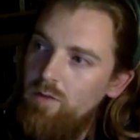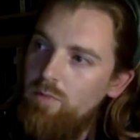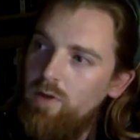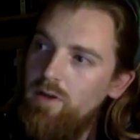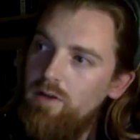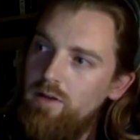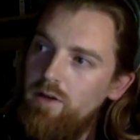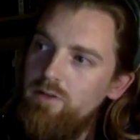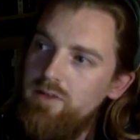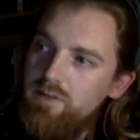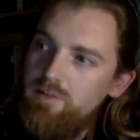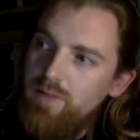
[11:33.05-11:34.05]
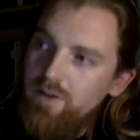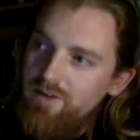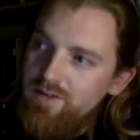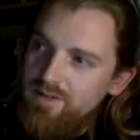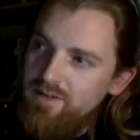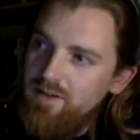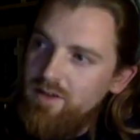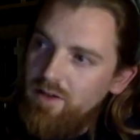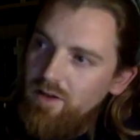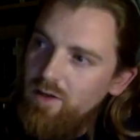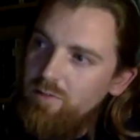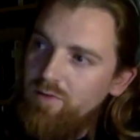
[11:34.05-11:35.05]
but those experiences
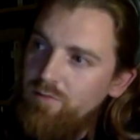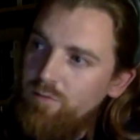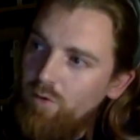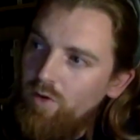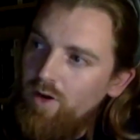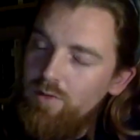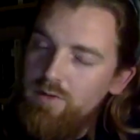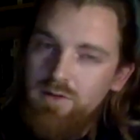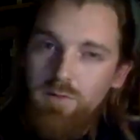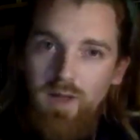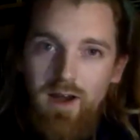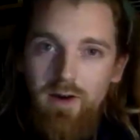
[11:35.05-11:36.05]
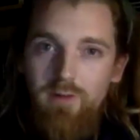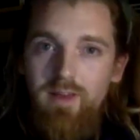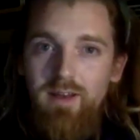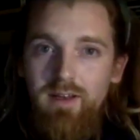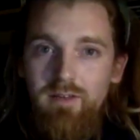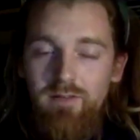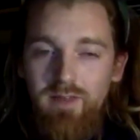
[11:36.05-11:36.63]
occurred before I was aware of any of